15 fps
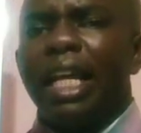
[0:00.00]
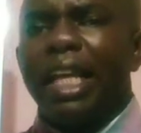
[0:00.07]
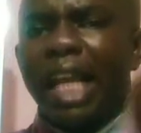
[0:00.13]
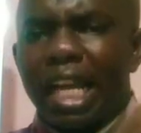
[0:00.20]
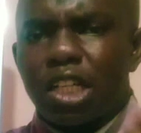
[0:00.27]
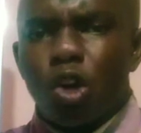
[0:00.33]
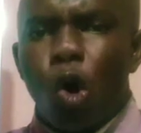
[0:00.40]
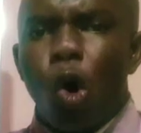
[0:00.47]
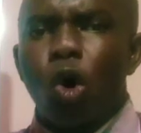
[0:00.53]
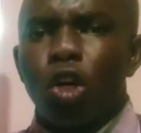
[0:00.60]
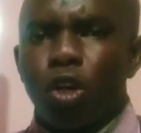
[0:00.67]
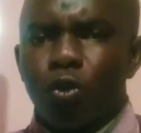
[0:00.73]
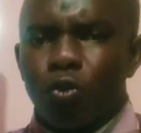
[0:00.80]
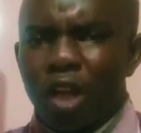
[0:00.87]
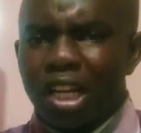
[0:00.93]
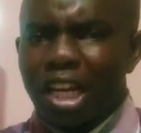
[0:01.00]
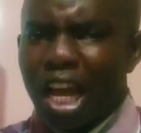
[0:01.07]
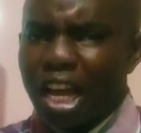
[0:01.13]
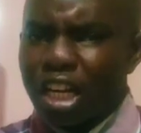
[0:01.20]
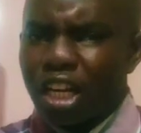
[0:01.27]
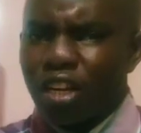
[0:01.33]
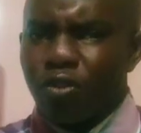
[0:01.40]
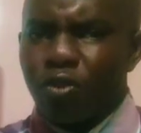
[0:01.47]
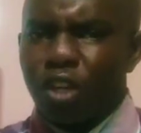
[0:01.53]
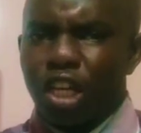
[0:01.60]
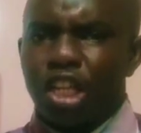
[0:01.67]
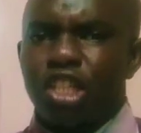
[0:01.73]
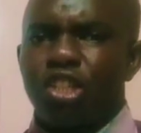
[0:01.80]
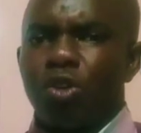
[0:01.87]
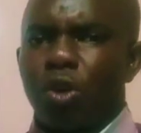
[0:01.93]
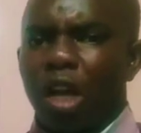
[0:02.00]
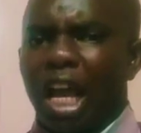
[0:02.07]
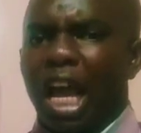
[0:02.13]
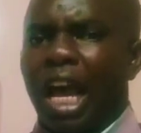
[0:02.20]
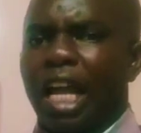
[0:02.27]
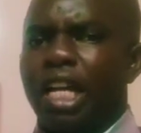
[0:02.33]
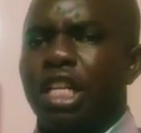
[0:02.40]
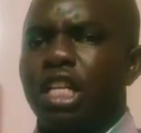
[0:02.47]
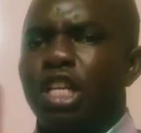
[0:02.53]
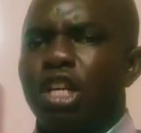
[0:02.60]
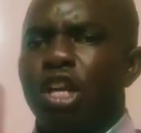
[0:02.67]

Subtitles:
get hold of that identification card